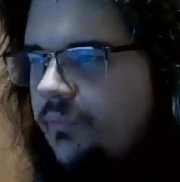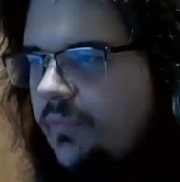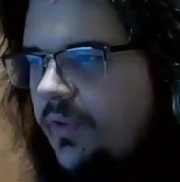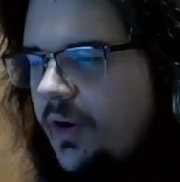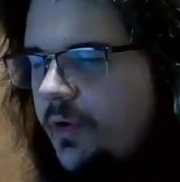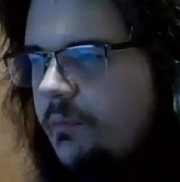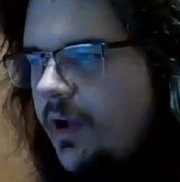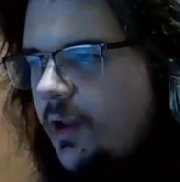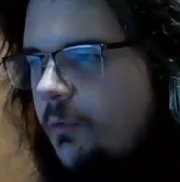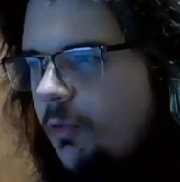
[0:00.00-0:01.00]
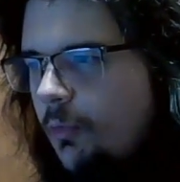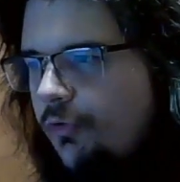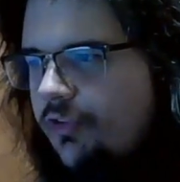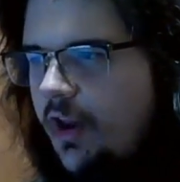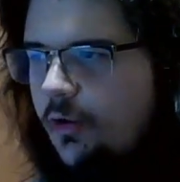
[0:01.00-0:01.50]
He might not be the
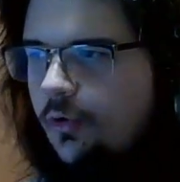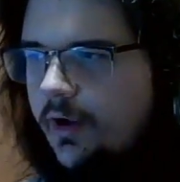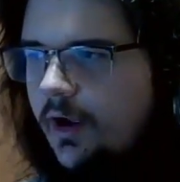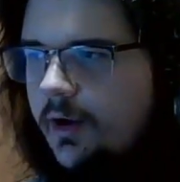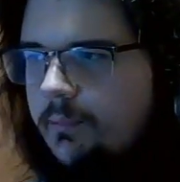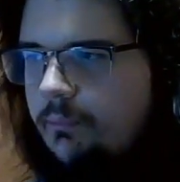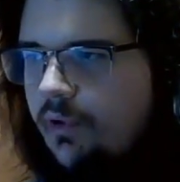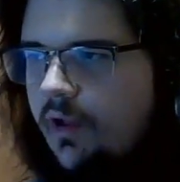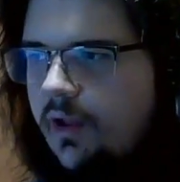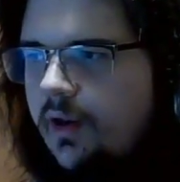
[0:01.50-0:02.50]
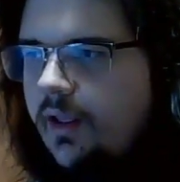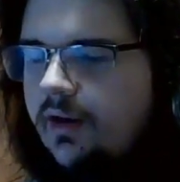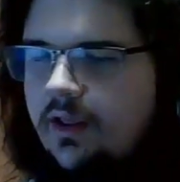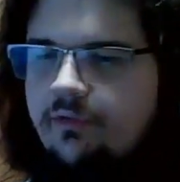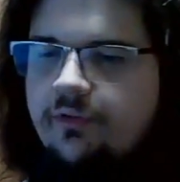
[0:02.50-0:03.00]
most technical guy, but he
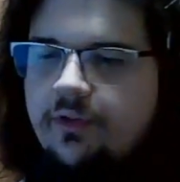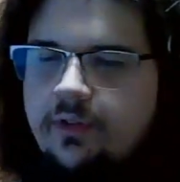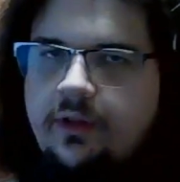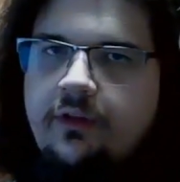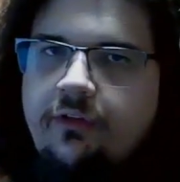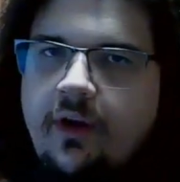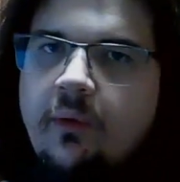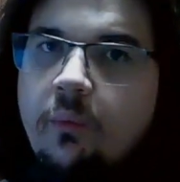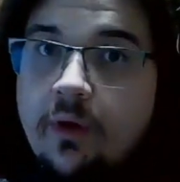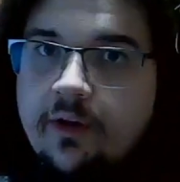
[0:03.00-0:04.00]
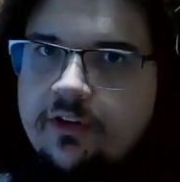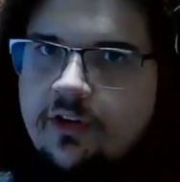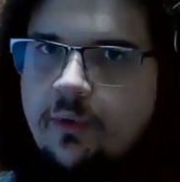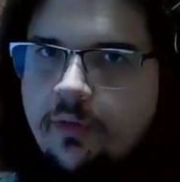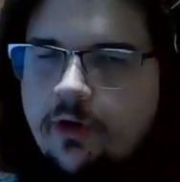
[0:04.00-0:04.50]
definitely is like willing to
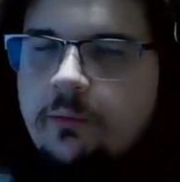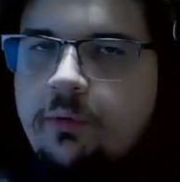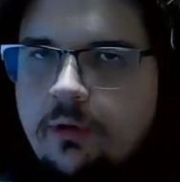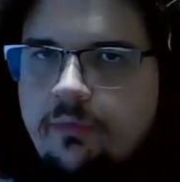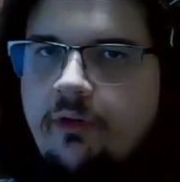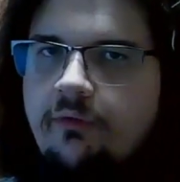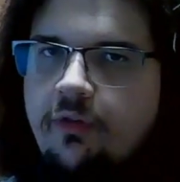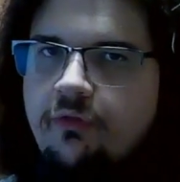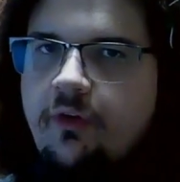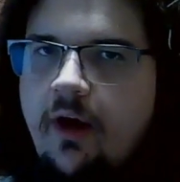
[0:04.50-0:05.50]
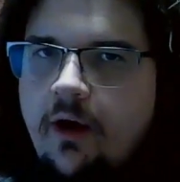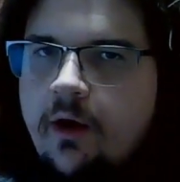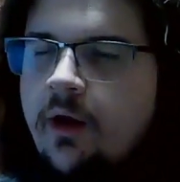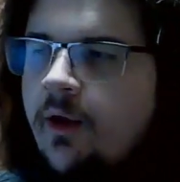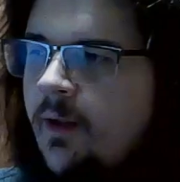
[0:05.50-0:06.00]
go in there and put himself in the fire
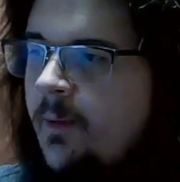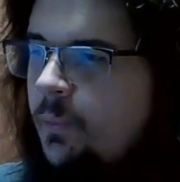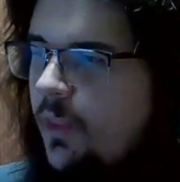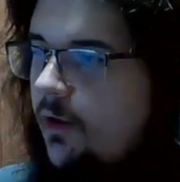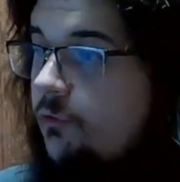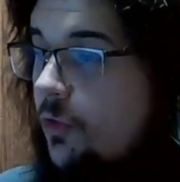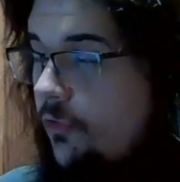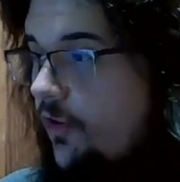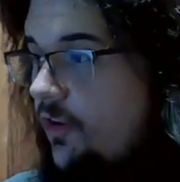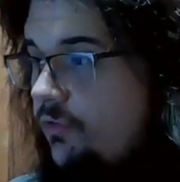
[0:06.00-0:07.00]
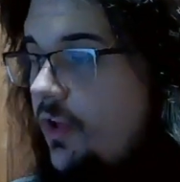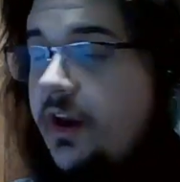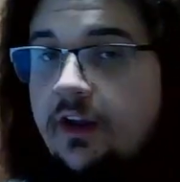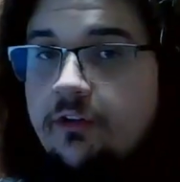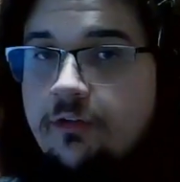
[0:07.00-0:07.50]
for the sake of
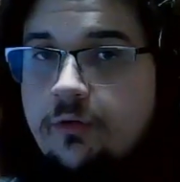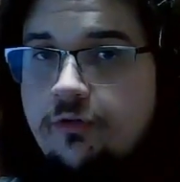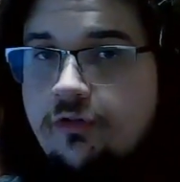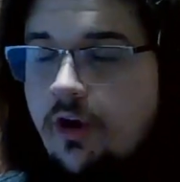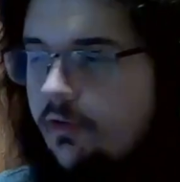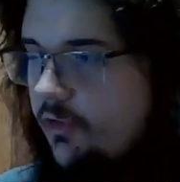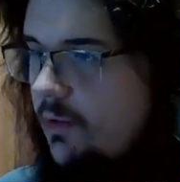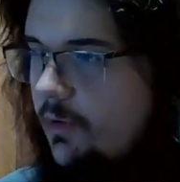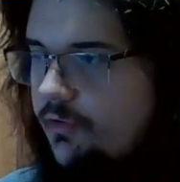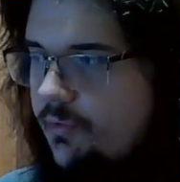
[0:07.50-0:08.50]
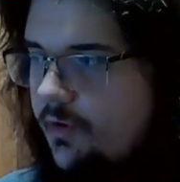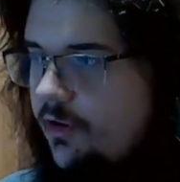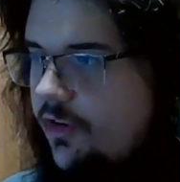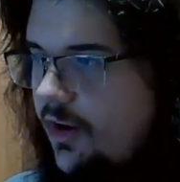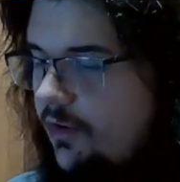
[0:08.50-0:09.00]
landing his own shots, and it makes for
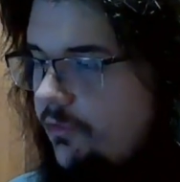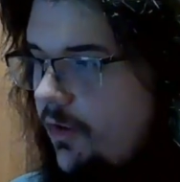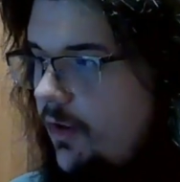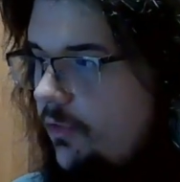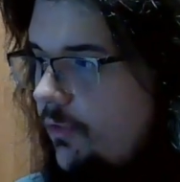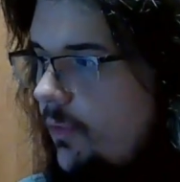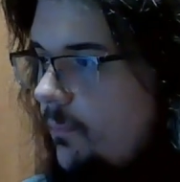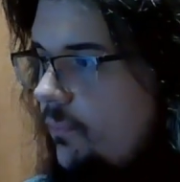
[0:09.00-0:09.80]
entertaining fights.